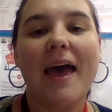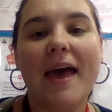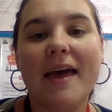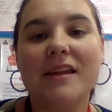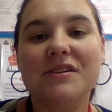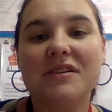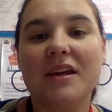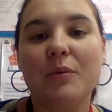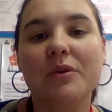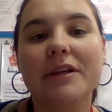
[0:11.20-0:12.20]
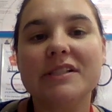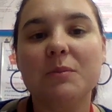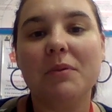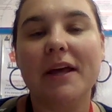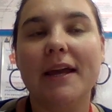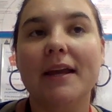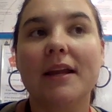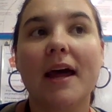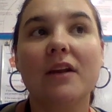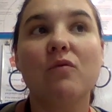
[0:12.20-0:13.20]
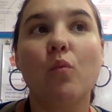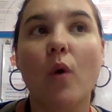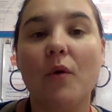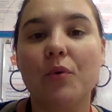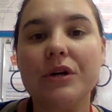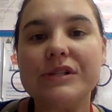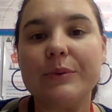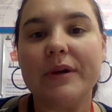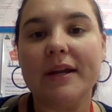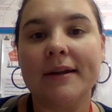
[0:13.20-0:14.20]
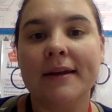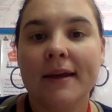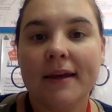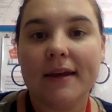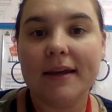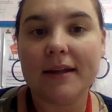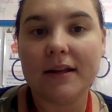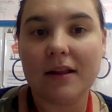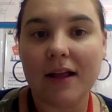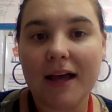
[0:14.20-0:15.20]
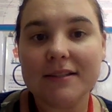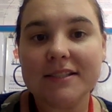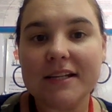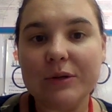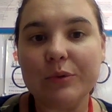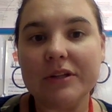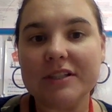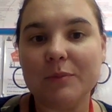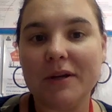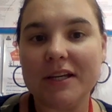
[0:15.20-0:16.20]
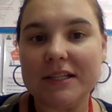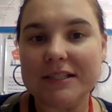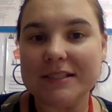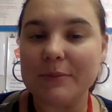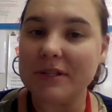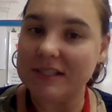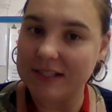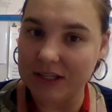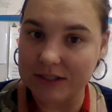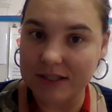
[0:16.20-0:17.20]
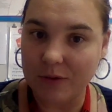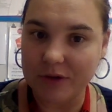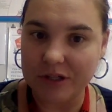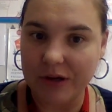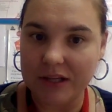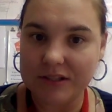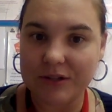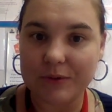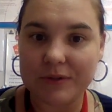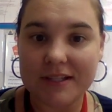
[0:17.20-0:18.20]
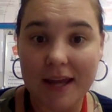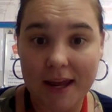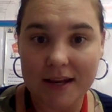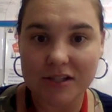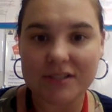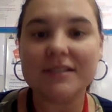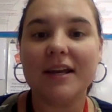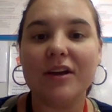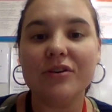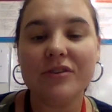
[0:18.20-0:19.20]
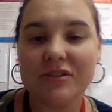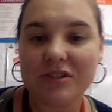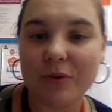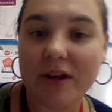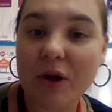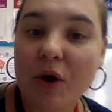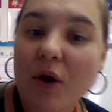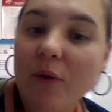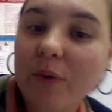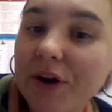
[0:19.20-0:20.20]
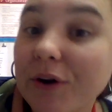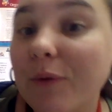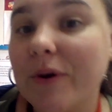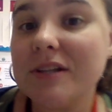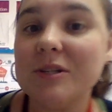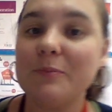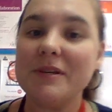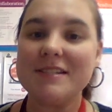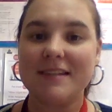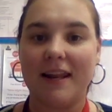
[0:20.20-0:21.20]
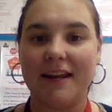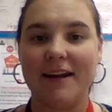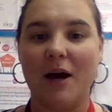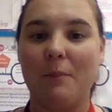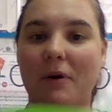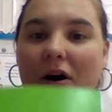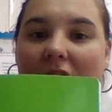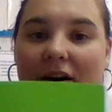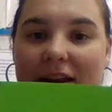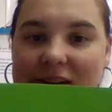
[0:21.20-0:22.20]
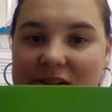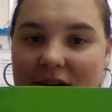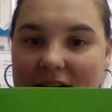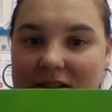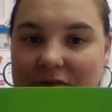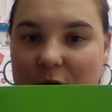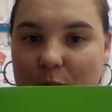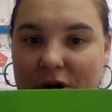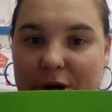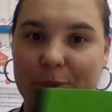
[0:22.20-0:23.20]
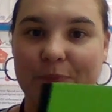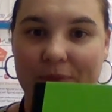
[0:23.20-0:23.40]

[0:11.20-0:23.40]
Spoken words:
and it will explain kind of what we're doing in class, and it will explain some of the skills that we're doing. So today, just to get you used to it, we are going to be setting up our interactive notebook.